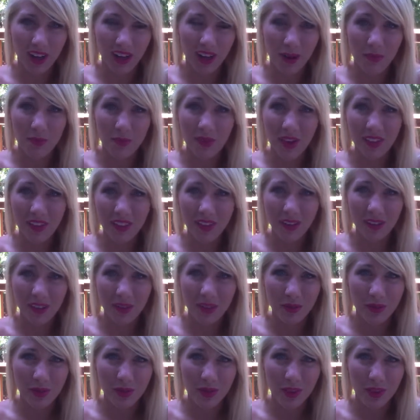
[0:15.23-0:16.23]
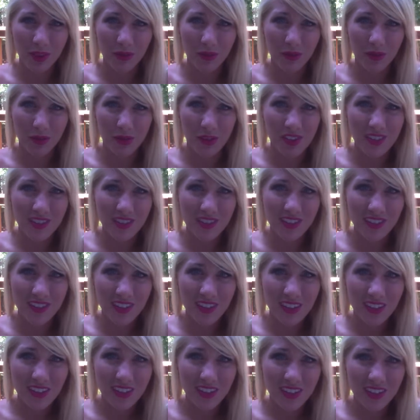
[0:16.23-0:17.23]
and I'm not the only one with a voice
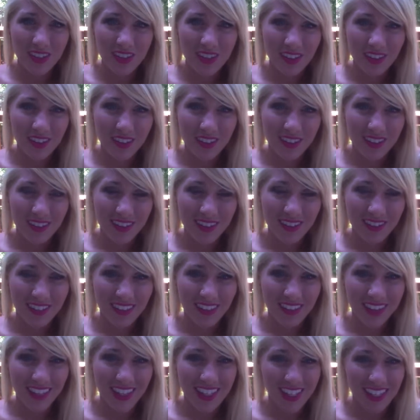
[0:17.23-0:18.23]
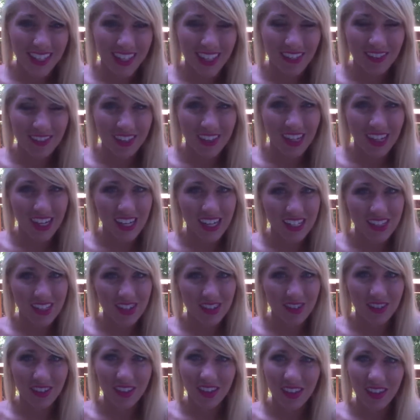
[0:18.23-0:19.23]
that can regain its
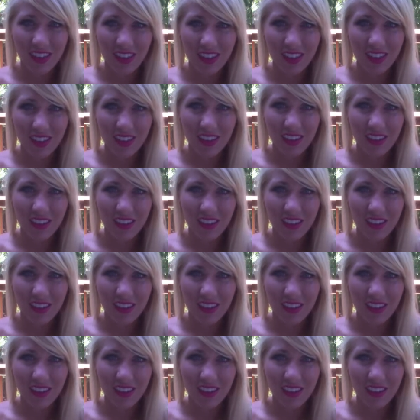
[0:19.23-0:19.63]
strength,